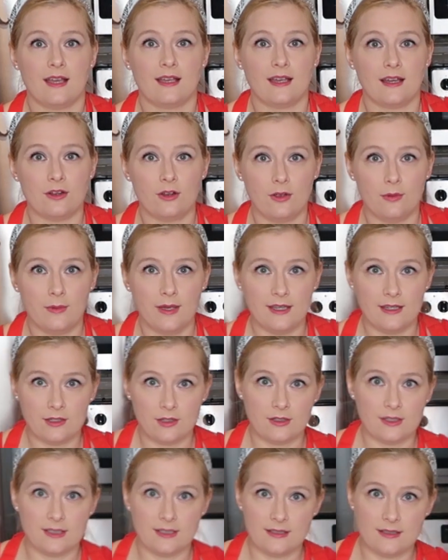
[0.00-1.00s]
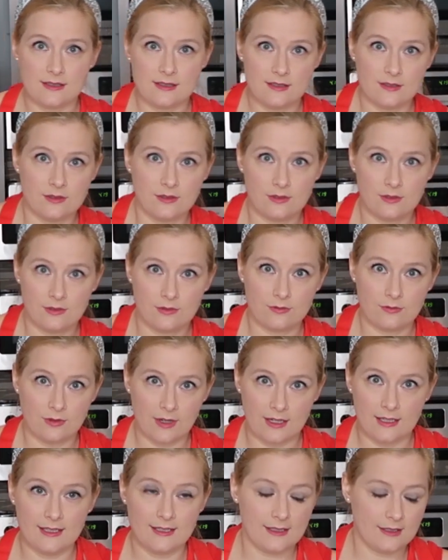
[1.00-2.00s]
I got all my ingredients
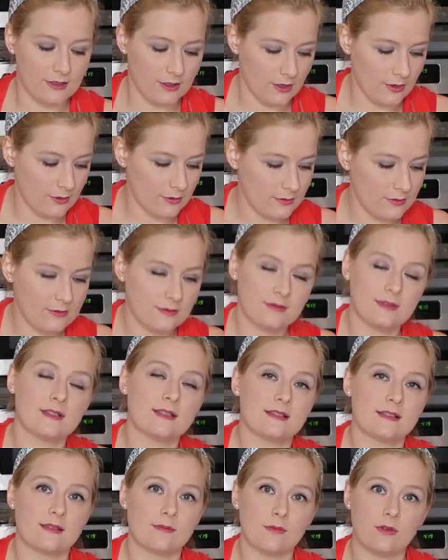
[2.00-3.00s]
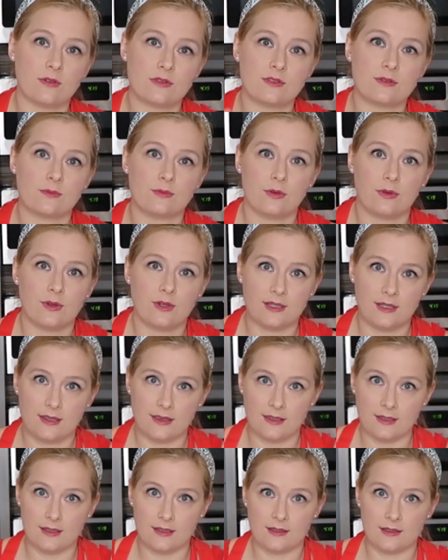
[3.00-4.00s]
ready to go. That's the most important
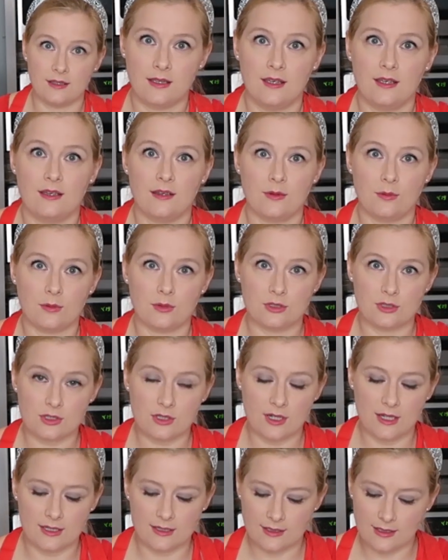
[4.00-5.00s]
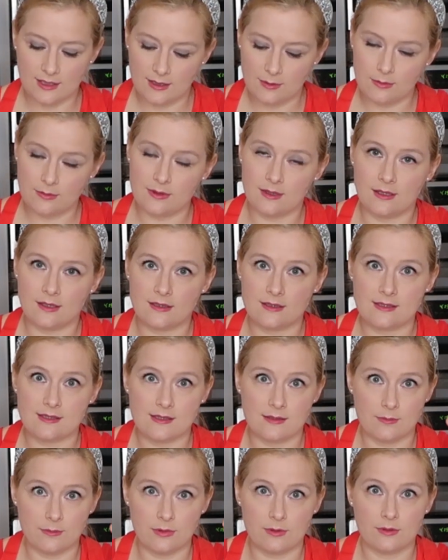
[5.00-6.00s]
thing when you're trying to keep things
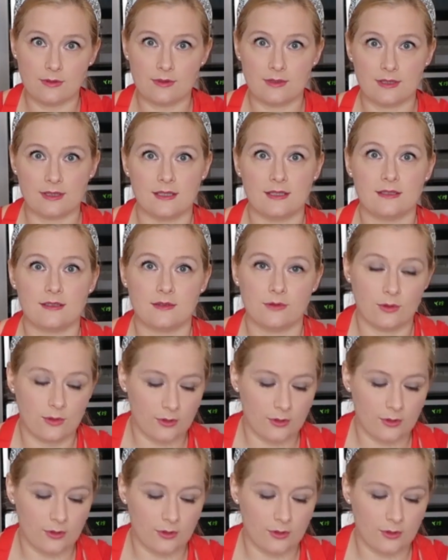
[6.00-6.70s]
simple, clean, and